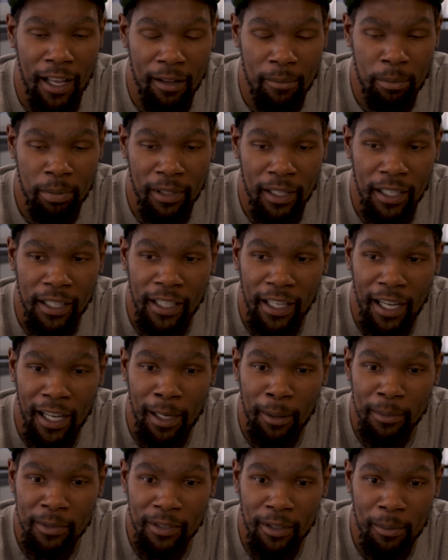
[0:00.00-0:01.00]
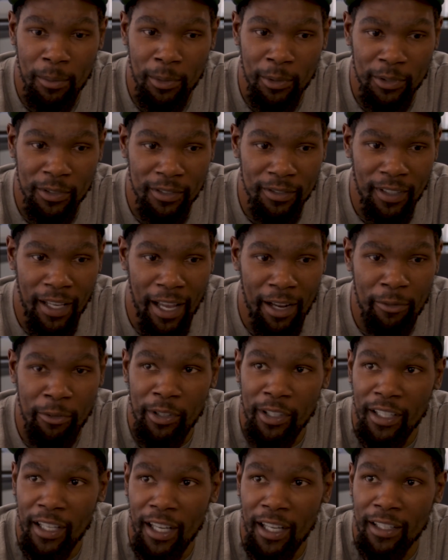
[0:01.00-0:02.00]
playing games almost every
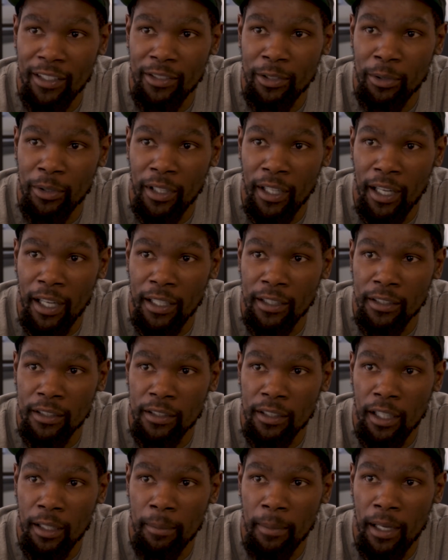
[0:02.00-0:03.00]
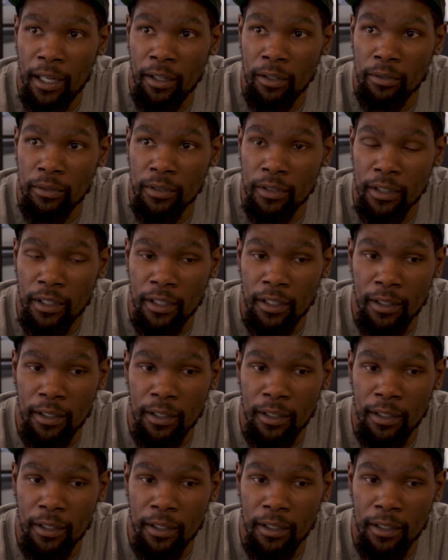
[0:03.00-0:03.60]
day, 2K had just come out,